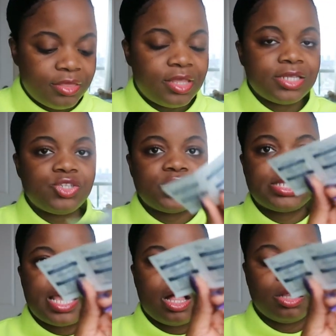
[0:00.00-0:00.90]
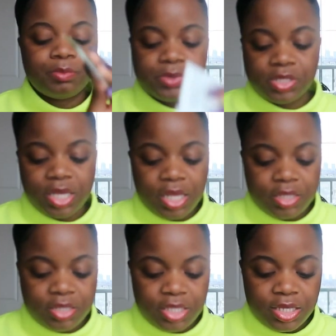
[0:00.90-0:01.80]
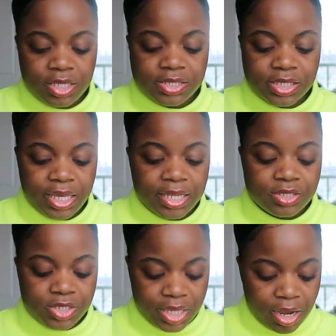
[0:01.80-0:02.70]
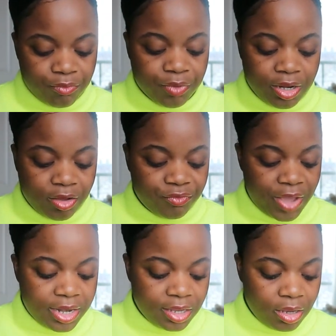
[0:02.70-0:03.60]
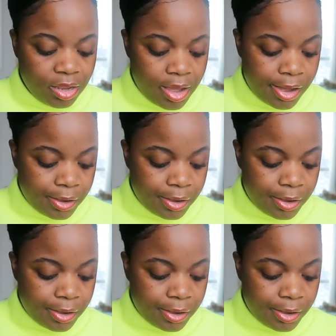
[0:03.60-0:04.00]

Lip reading: This just helps the skin to get rid of any